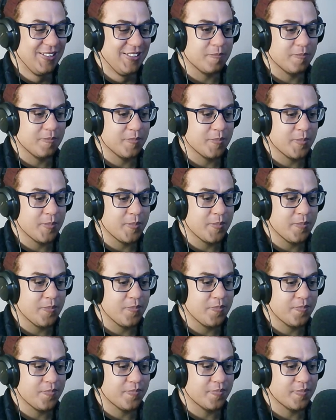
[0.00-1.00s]

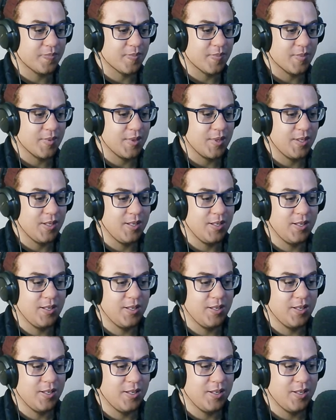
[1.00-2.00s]

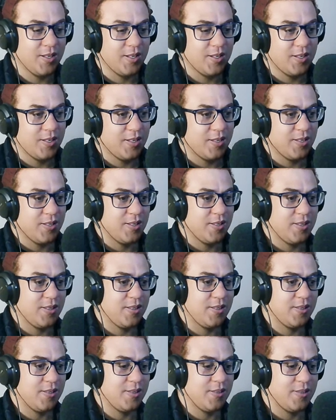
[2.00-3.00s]

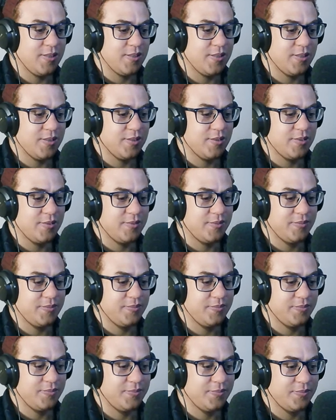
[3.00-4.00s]

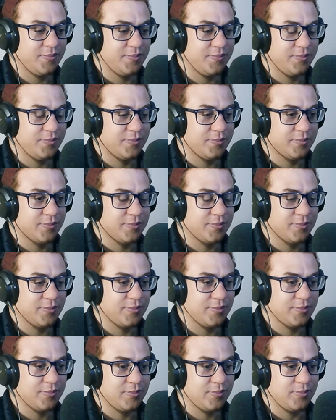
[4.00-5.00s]

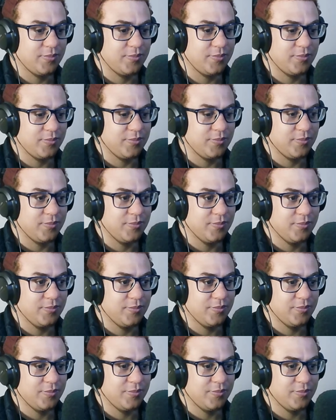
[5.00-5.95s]
No one is speaking in this clip.